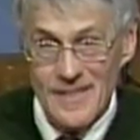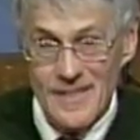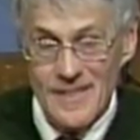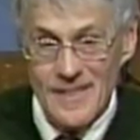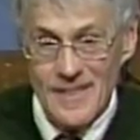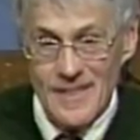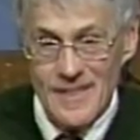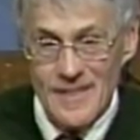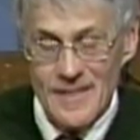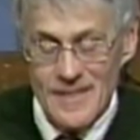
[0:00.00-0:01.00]

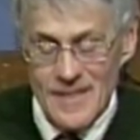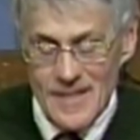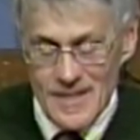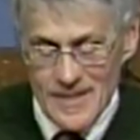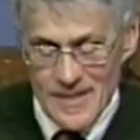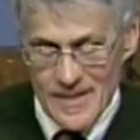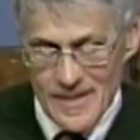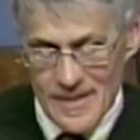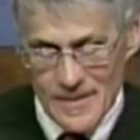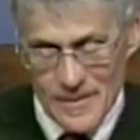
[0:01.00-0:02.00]

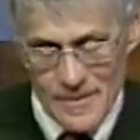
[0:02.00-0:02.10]
No one is speaking in this clip.